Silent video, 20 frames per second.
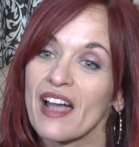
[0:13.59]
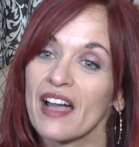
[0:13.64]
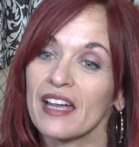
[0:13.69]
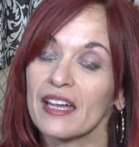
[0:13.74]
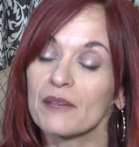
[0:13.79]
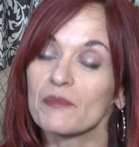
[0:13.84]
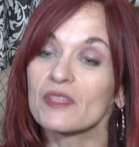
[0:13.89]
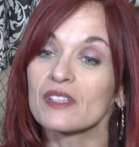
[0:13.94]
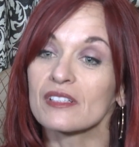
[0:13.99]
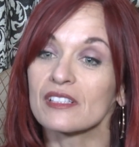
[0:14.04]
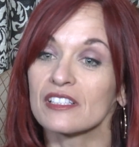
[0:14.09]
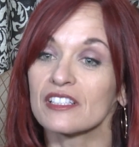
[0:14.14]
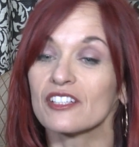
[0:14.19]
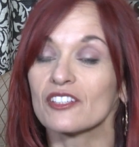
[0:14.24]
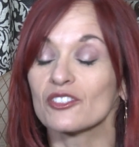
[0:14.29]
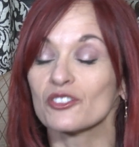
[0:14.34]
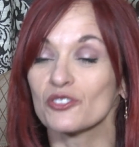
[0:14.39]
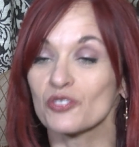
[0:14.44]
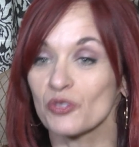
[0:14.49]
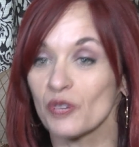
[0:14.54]
I am the
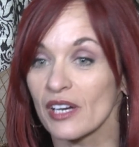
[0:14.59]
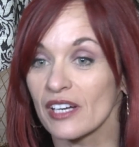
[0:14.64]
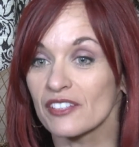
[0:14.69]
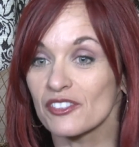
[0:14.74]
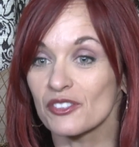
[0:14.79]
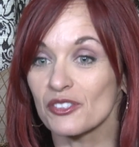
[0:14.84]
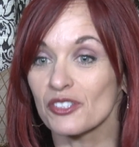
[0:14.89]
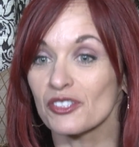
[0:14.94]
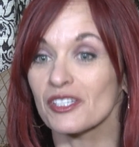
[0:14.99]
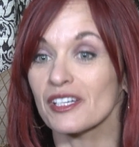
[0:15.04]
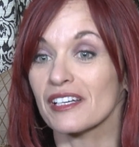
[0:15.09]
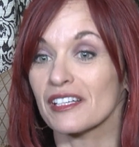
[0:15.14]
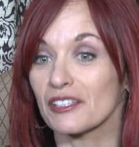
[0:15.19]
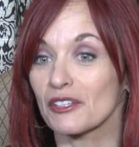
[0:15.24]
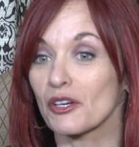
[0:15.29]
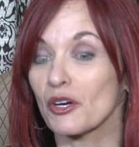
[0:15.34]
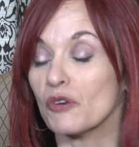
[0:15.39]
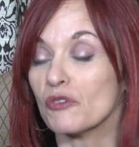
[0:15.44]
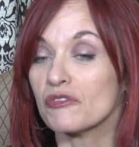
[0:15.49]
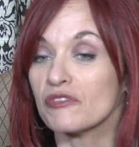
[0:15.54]
clinical director
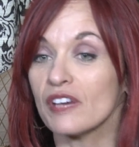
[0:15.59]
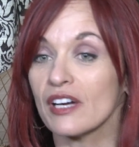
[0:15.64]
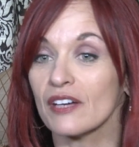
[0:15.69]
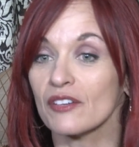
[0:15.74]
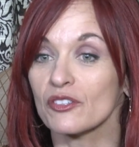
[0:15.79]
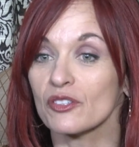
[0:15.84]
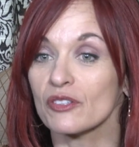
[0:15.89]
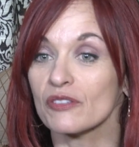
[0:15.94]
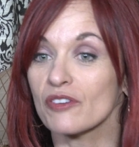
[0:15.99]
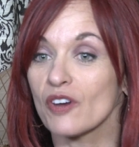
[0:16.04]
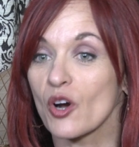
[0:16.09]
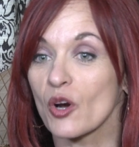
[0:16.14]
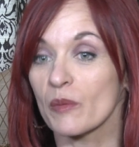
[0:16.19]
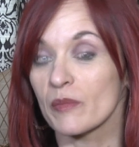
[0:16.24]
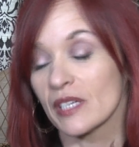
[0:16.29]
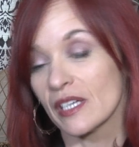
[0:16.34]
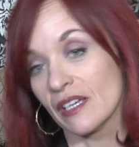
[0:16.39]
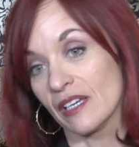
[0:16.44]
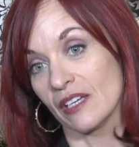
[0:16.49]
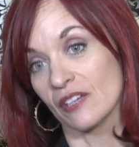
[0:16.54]
and co-founder of
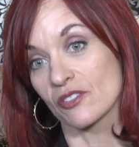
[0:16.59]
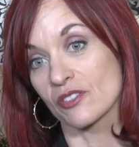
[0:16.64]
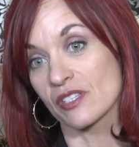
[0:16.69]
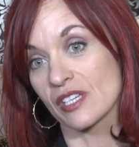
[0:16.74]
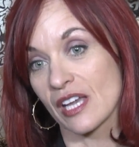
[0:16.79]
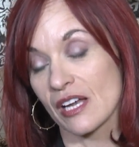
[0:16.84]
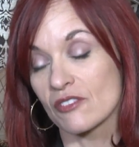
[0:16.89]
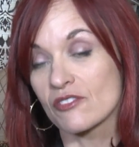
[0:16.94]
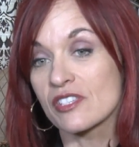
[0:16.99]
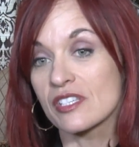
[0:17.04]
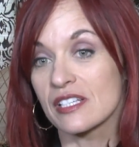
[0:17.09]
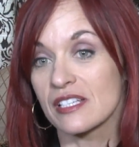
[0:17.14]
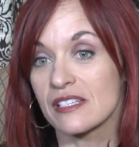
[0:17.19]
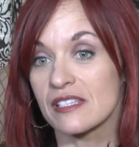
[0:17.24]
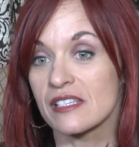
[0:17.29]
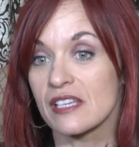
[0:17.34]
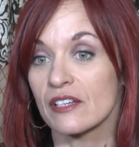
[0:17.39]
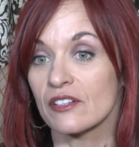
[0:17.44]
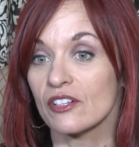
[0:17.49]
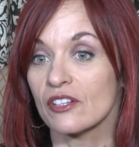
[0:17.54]
Harmony Heals Counseling
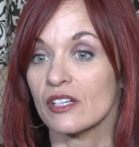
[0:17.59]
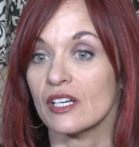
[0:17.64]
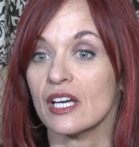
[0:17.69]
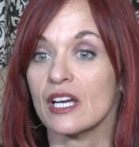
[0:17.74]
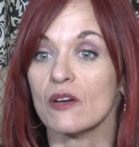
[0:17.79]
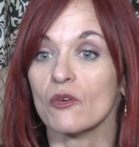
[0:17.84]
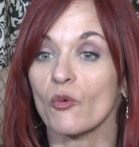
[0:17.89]
Center.